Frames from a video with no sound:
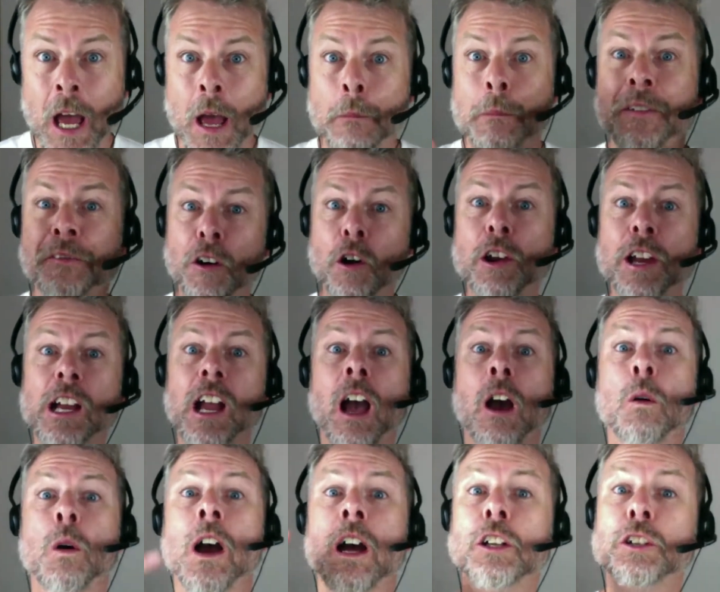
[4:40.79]
Before you
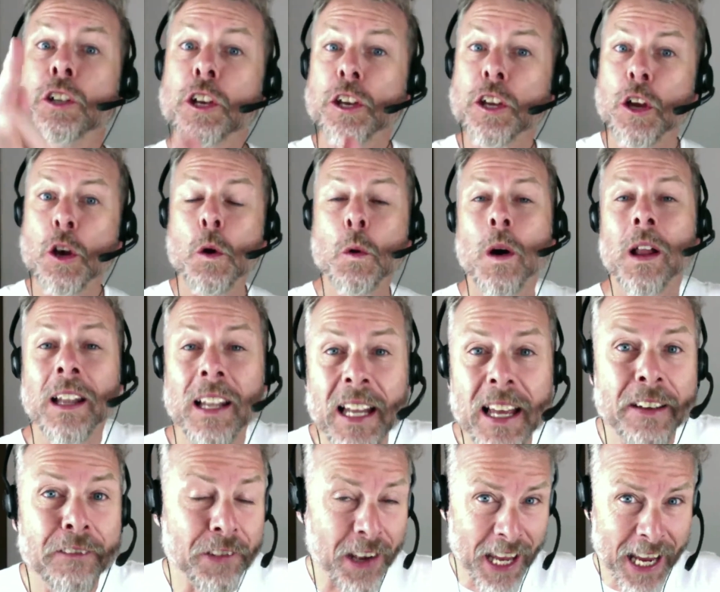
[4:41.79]
go, do you
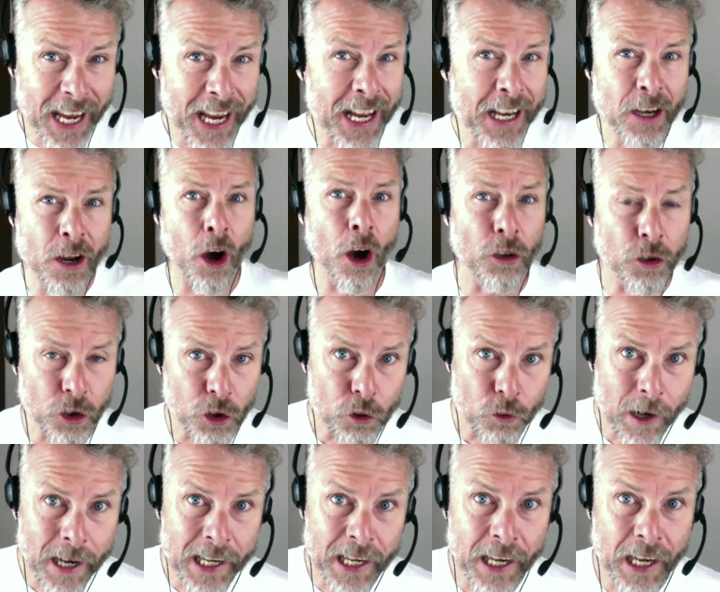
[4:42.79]
live in
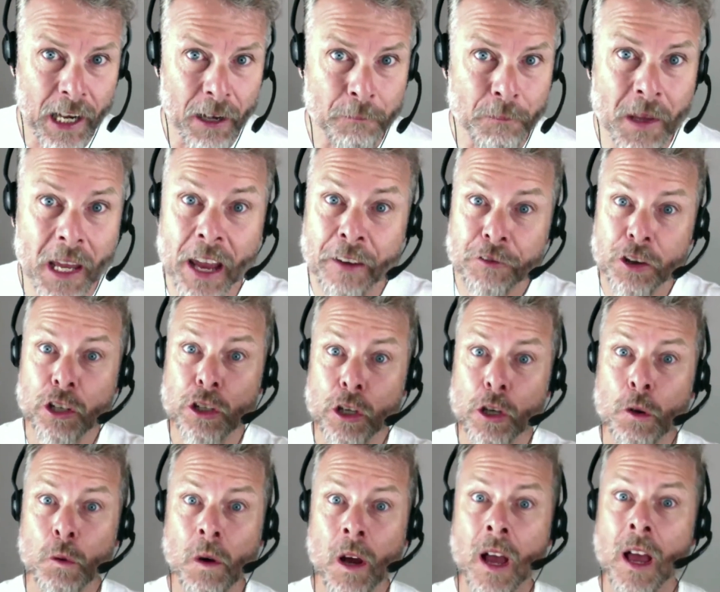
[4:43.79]
Australia? If you
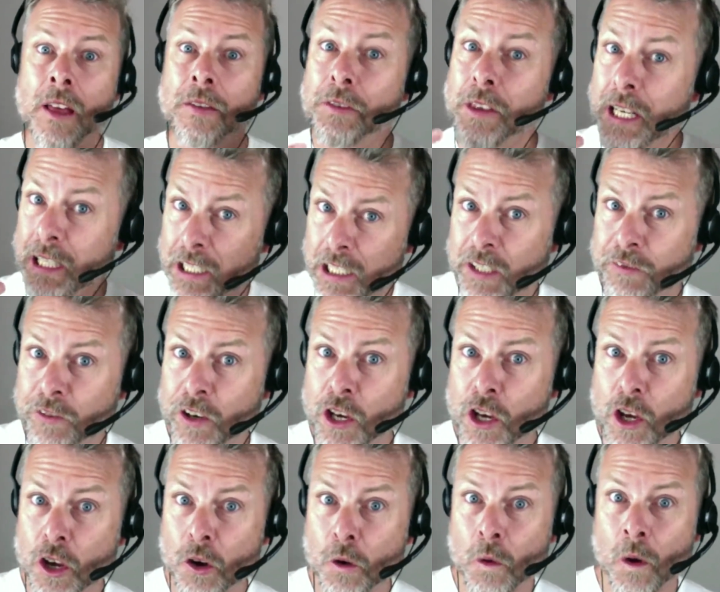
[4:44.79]
do, this is for
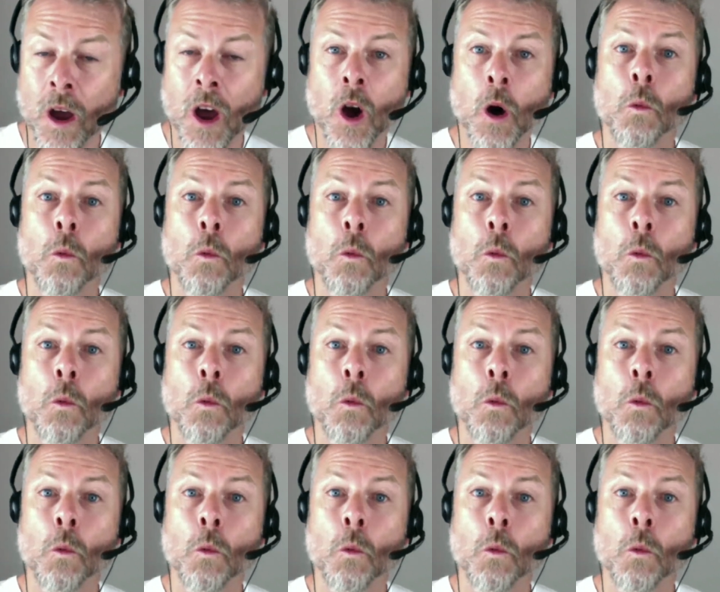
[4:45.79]
you.